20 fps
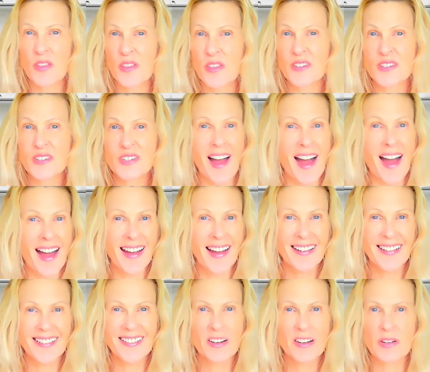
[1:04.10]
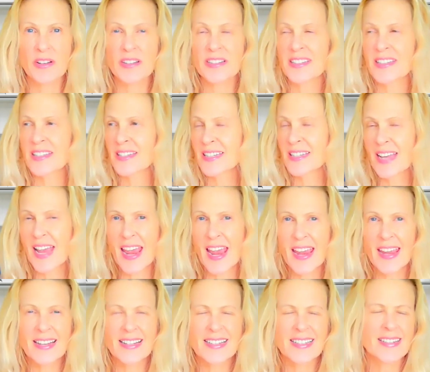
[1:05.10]
or they're tired, or it's the
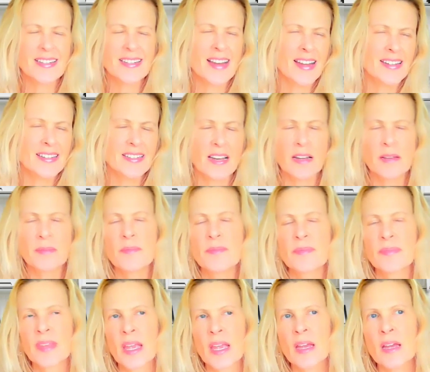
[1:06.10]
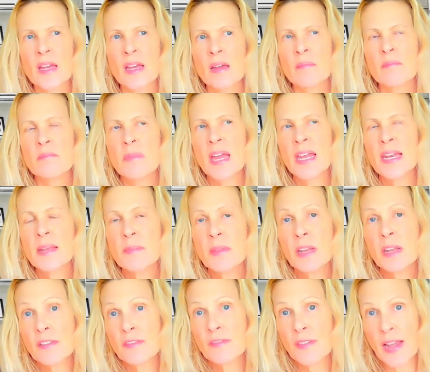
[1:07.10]
day, it's nighttime. Many,
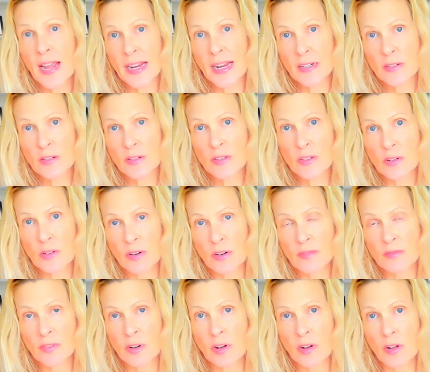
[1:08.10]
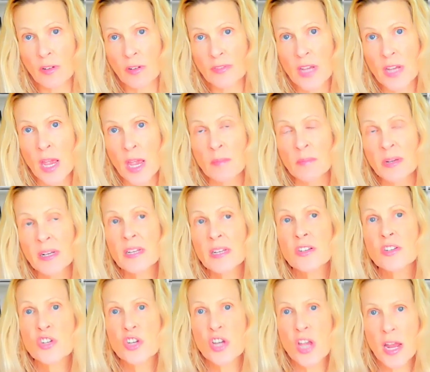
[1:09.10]
many factors are involved. But
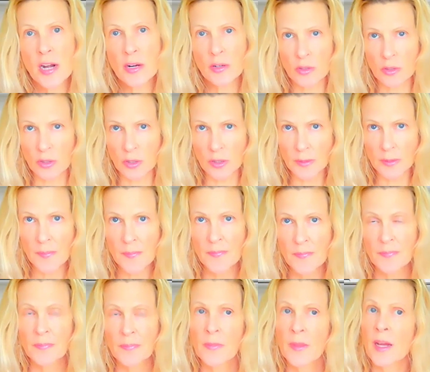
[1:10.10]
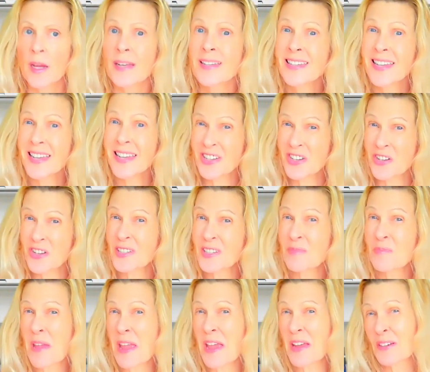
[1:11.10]
in general, attention
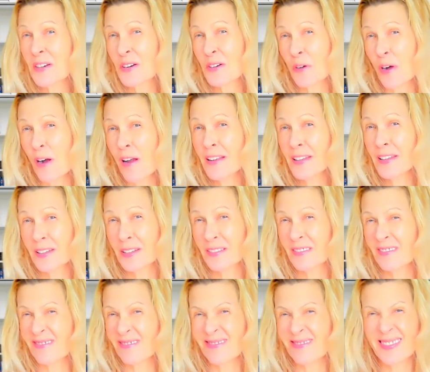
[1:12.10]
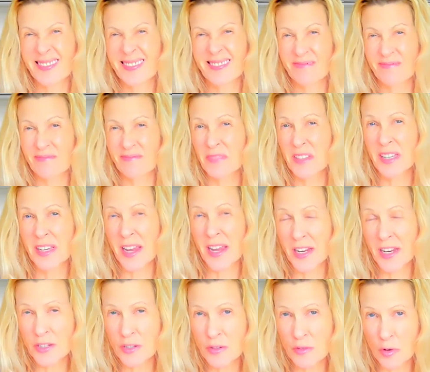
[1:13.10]
span across the
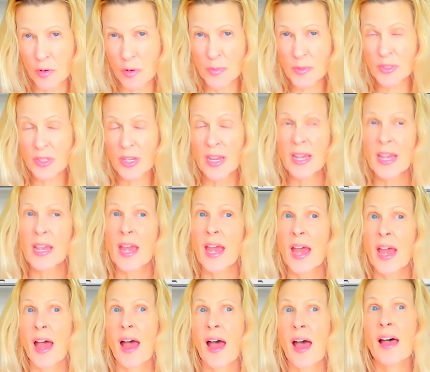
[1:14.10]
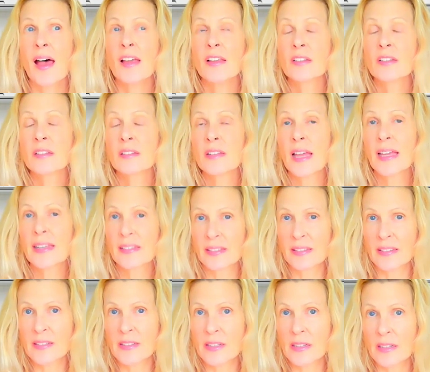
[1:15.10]
age groups has
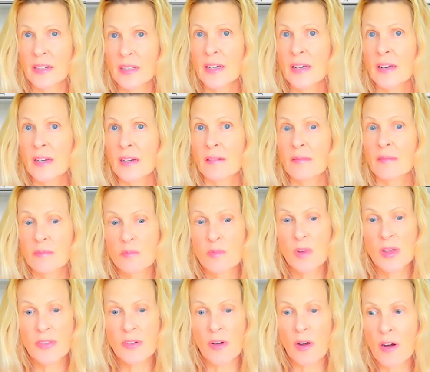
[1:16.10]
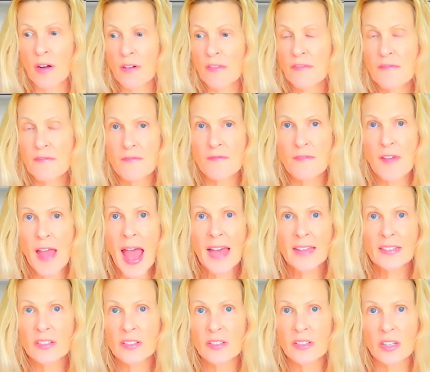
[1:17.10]
lessened with our
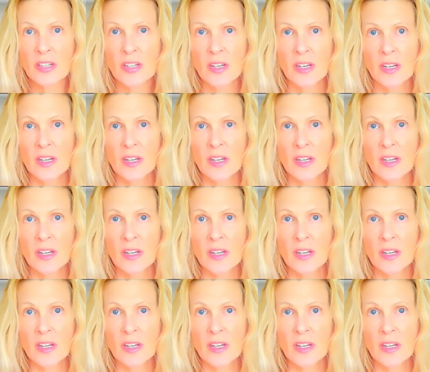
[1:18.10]
fast-paced